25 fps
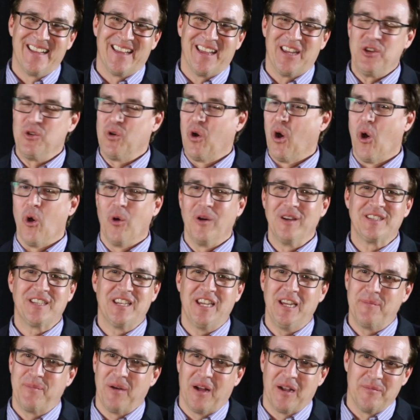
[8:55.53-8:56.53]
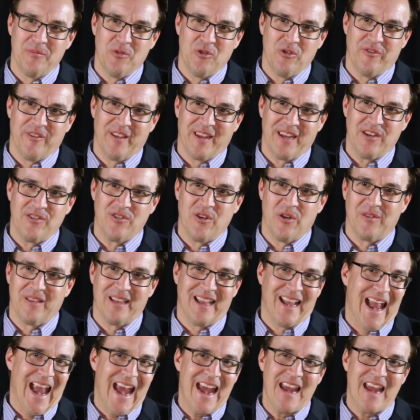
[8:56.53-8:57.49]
That you always keep on moving. You don't let